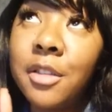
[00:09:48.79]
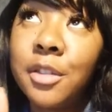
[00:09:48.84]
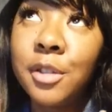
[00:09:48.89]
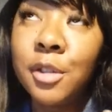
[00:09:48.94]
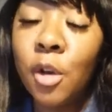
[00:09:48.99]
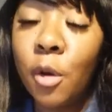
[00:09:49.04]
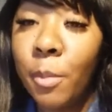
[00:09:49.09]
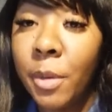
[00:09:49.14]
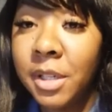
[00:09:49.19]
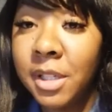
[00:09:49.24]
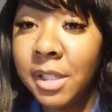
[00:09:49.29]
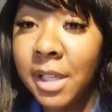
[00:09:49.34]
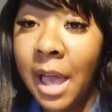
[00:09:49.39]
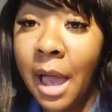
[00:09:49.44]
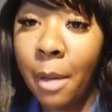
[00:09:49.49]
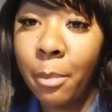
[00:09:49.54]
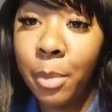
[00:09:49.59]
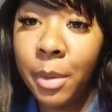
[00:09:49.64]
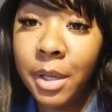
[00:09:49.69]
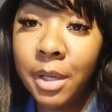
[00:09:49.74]
So much has
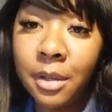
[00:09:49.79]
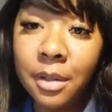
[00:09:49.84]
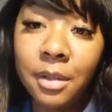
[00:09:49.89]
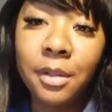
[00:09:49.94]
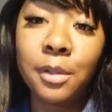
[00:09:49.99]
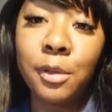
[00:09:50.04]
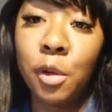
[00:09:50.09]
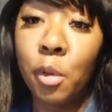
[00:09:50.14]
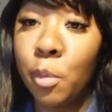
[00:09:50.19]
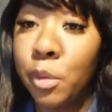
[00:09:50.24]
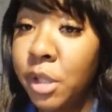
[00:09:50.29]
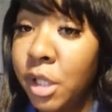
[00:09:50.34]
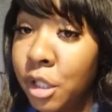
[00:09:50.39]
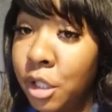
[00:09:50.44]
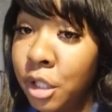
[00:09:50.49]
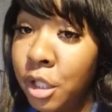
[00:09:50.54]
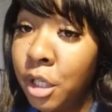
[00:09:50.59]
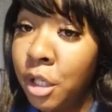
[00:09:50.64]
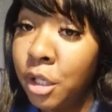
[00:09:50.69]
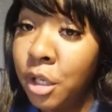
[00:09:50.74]
happened. So much
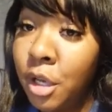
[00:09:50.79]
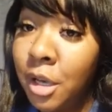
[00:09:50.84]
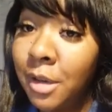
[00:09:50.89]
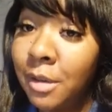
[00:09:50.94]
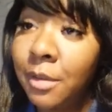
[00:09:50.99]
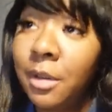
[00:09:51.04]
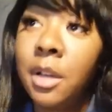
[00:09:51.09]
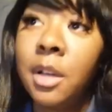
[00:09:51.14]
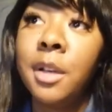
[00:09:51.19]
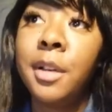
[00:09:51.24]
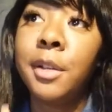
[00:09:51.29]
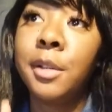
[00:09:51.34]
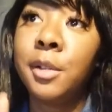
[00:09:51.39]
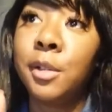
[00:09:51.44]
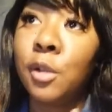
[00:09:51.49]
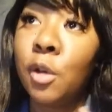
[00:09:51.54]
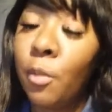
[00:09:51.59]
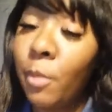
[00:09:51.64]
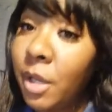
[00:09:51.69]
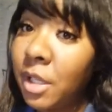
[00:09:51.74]
that you didn't know.
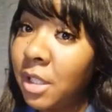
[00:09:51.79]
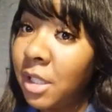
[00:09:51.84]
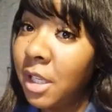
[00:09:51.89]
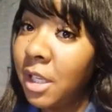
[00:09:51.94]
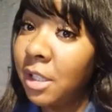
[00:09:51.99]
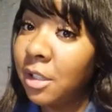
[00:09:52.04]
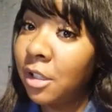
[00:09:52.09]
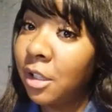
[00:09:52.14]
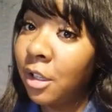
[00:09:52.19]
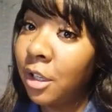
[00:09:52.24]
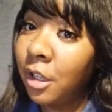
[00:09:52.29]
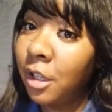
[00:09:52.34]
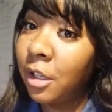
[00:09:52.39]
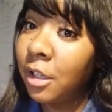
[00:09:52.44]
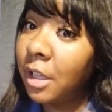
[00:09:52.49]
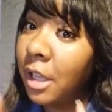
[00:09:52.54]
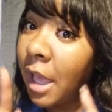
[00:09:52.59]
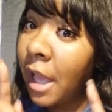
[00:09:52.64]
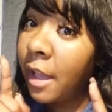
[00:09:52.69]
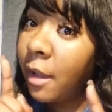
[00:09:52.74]
So much things to
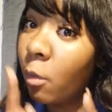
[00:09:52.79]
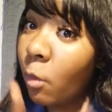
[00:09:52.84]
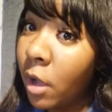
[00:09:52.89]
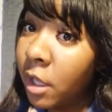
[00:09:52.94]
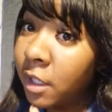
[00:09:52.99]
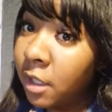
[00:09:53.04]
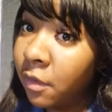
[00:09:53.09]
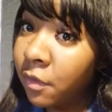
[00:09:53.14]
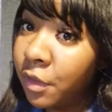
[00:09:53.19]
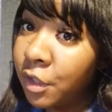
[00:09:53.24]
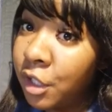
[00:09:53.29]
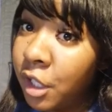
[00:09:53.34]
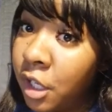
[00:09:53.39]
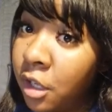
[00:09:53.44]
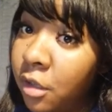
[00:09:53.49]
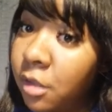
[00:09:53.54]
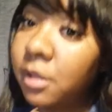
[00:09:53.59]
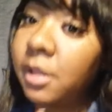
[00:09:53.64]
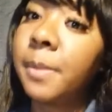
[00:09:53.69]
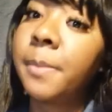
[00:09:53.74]
learn. Like, watch out for
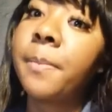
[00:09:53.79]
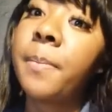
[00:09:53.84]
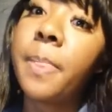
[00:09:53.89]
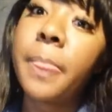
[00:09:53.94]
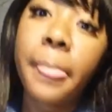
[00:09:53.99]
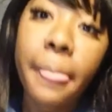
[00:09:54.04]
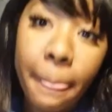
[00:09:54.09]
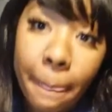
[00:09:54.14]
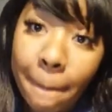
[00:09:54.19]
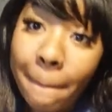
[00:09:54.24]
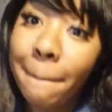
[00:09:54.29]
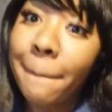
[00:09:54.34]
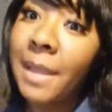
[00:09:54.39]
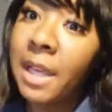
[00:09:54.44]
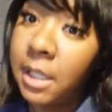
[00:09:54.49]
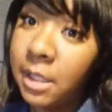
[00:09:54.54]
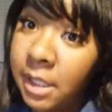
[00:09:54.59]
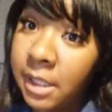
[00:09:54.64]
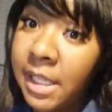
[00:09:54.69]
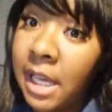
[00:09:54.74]
shingles,
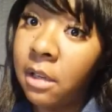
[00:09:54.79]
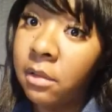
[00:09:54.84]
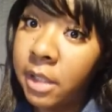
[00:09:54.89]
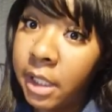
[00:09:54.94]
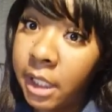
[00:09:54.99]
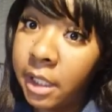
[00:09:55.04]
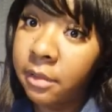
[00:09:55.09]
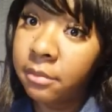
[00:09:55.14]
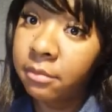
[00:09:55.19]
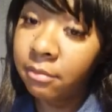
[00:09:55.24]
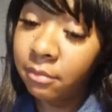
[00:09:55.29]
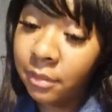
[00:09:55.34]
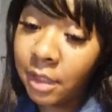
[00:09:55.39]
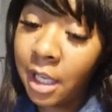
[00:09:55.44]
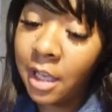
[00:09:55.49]
because it's out there.